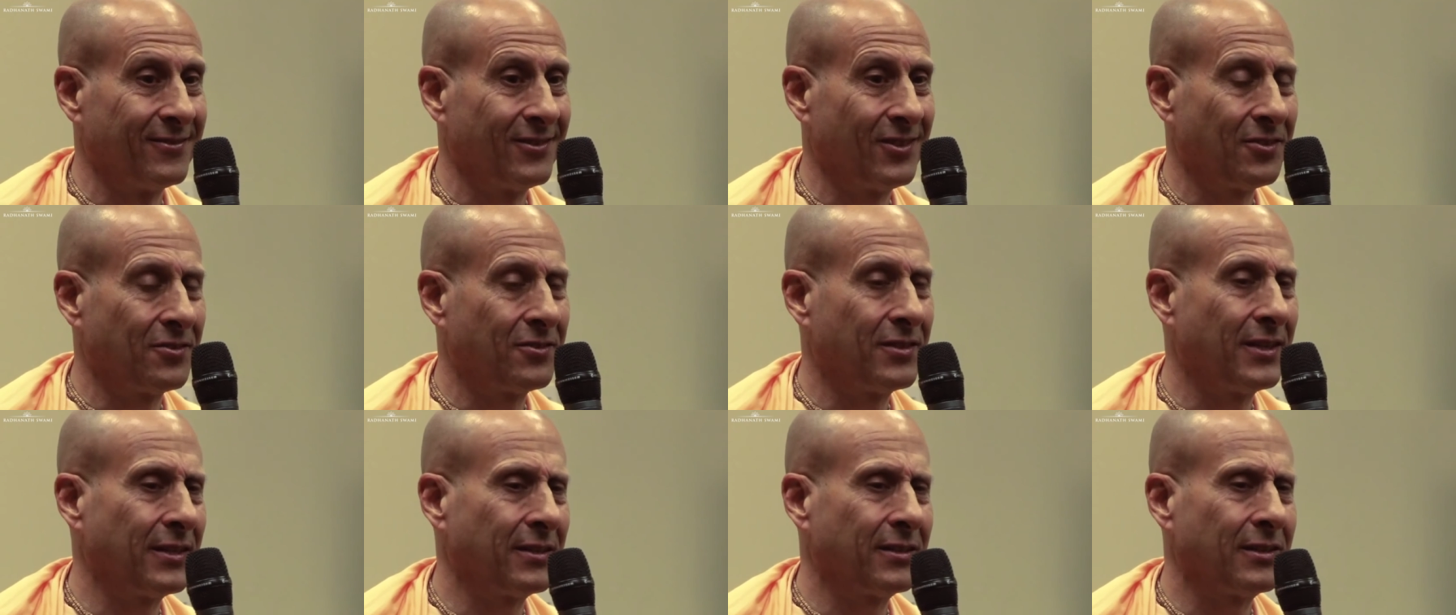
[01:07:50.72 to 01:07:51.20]

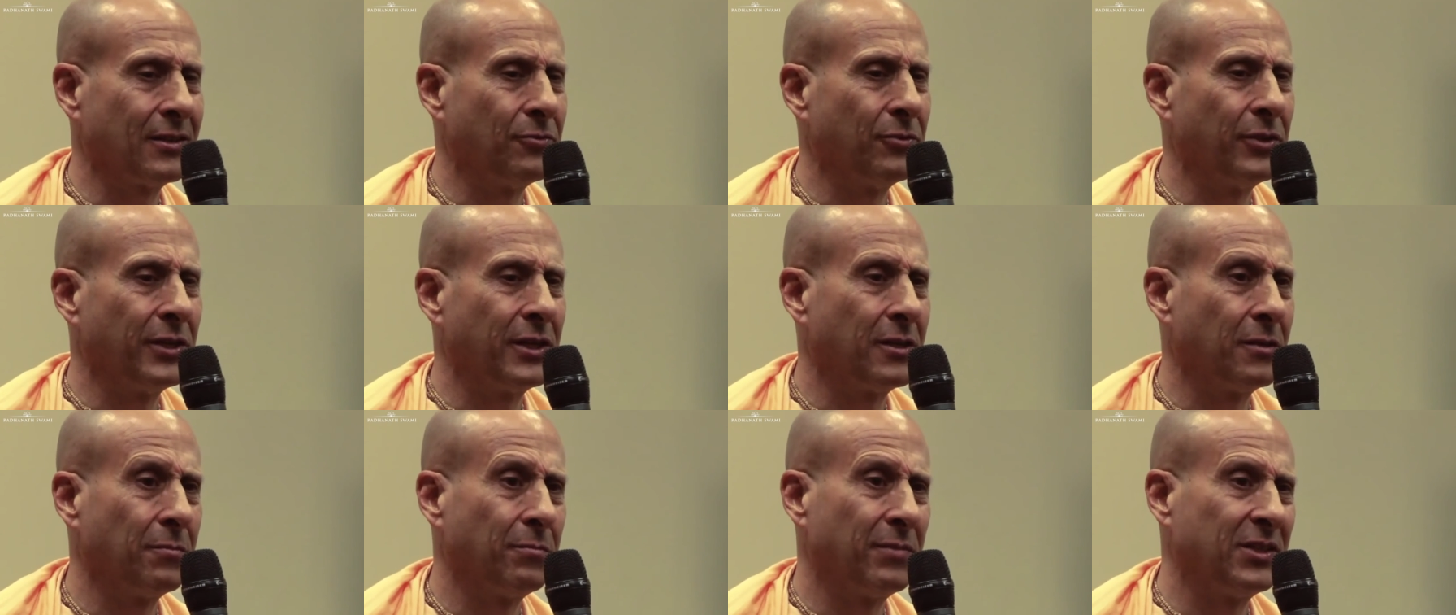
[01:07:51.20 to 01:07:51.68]
To think that
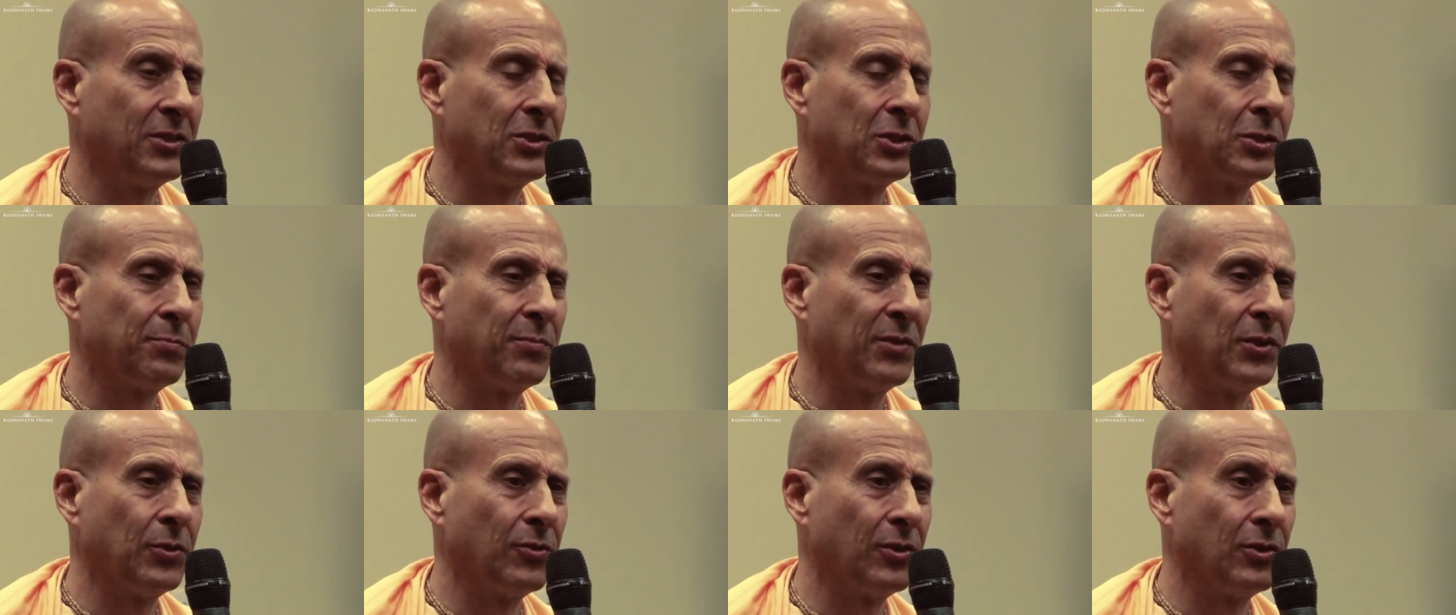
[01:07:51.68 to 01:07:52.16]
we can be
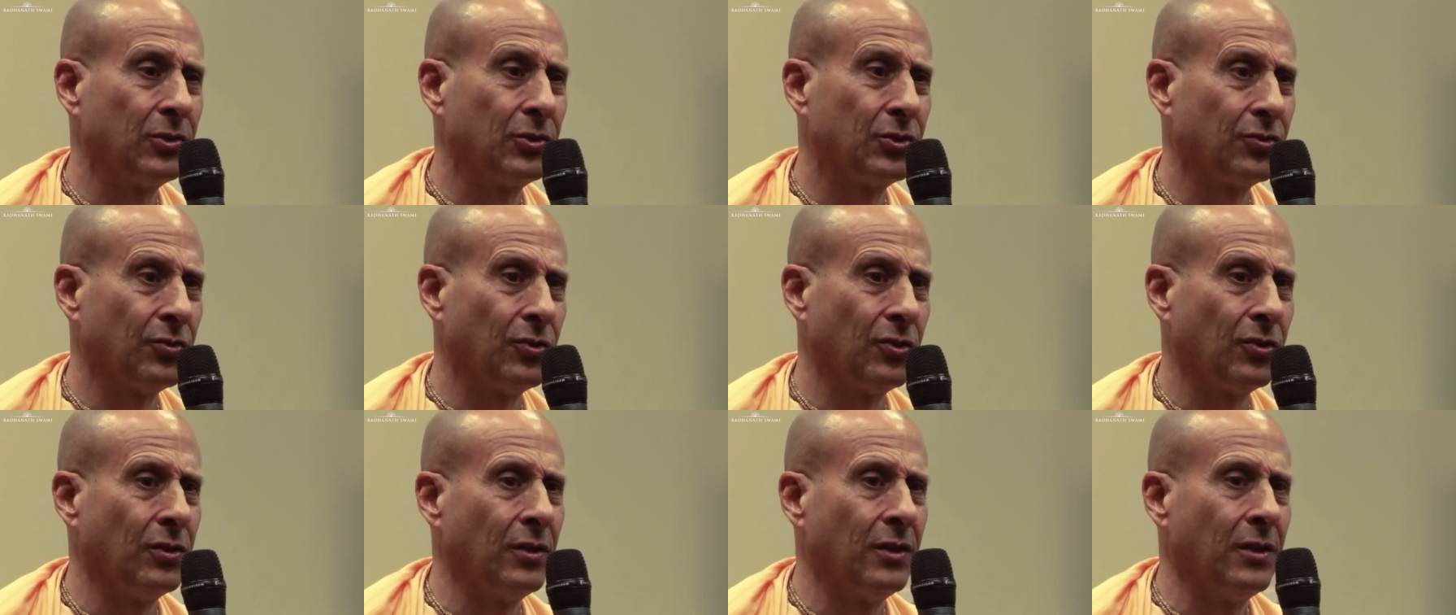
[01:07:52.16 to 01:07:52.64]

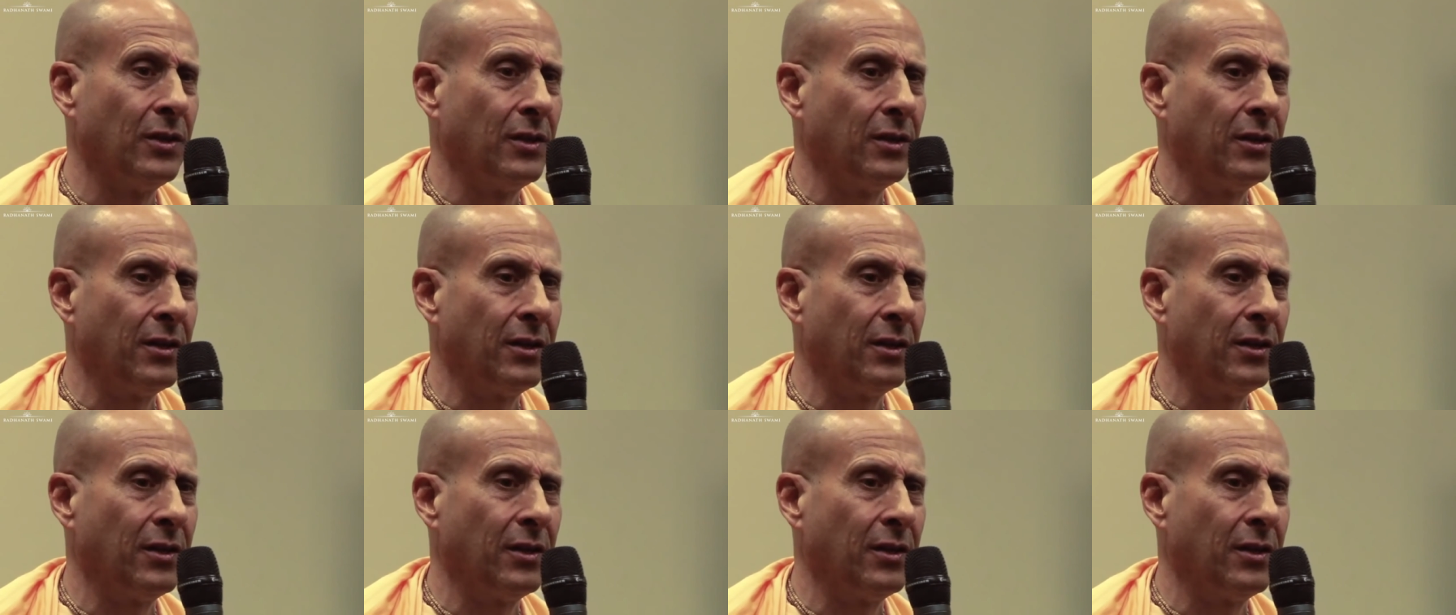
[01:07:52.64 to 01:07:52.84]
spiritual